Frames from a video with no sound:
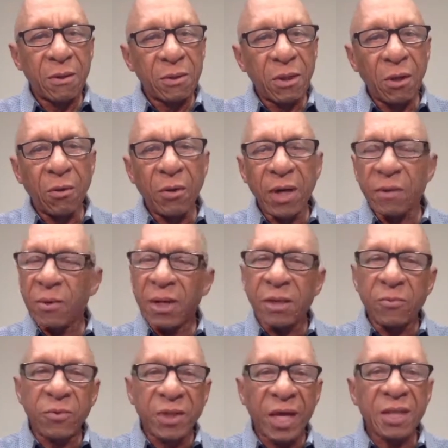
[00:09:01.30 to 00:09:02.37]
Go,
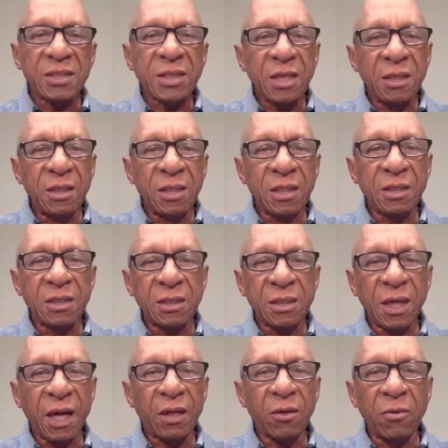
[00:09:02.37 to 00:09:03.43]
and when I say
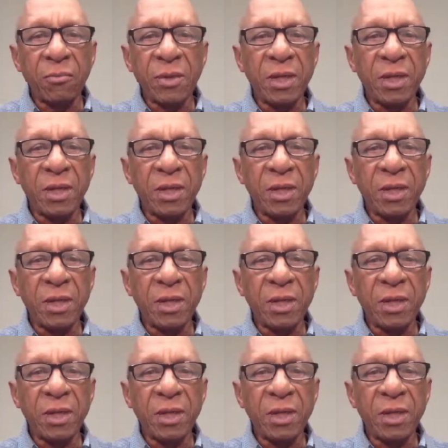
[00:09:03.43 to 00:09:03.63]
listen, I don't